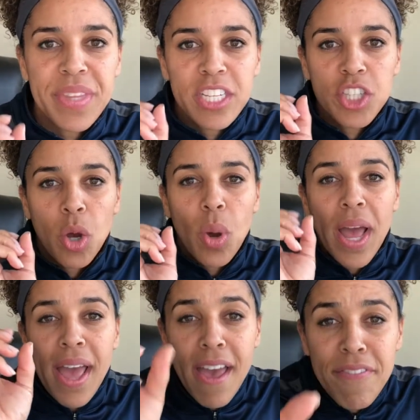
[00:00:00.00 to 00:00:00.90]
So
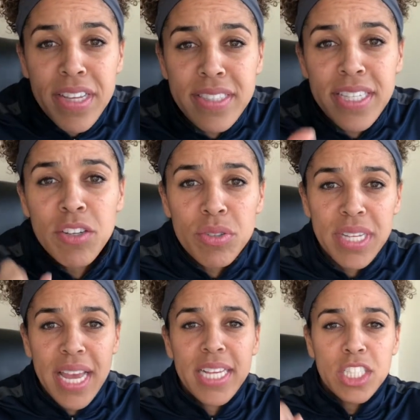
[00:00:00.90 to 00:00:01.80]
heavy single
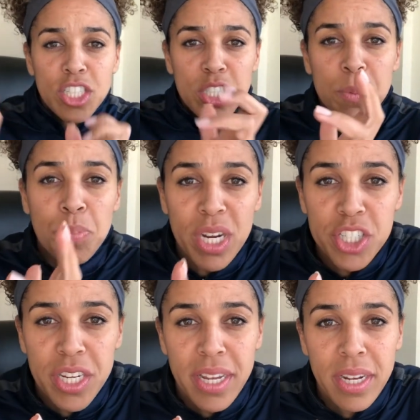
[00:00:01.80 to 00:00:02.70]
day is an
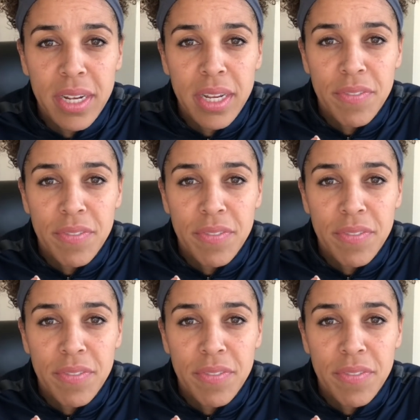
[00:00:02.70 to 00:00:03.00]
expression,